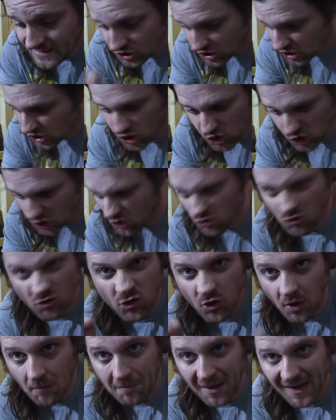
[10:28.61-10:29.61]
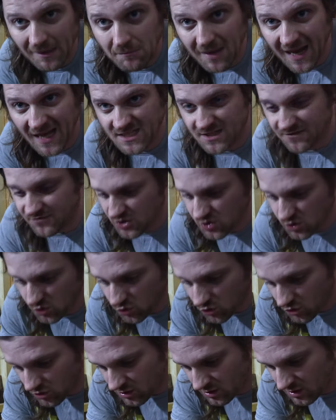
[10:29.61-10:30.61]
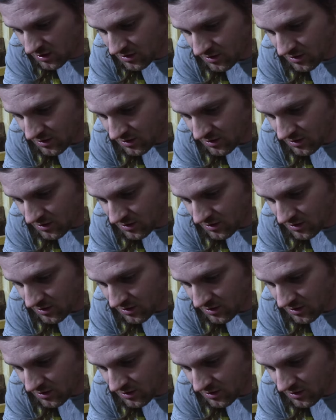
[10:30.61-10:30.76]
just screw a big massive screw